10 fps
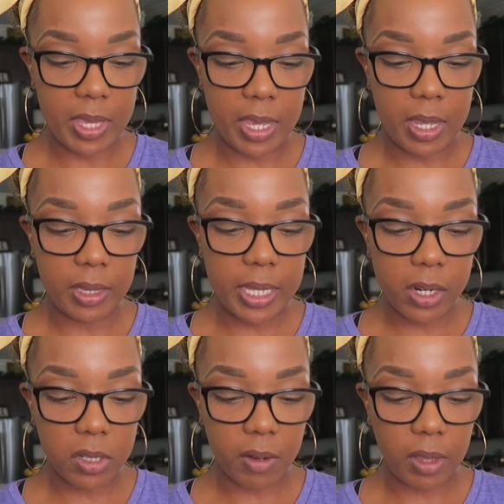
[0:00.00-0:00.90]
the
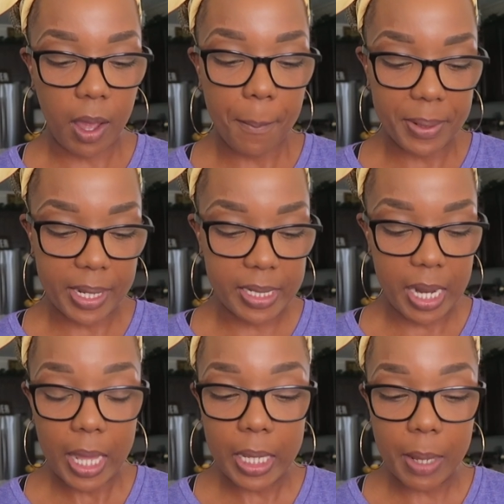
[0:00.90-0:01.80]
leaders of the company
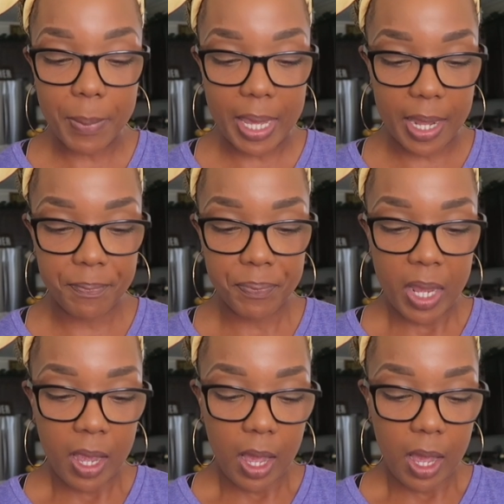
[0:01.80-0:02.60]
telling me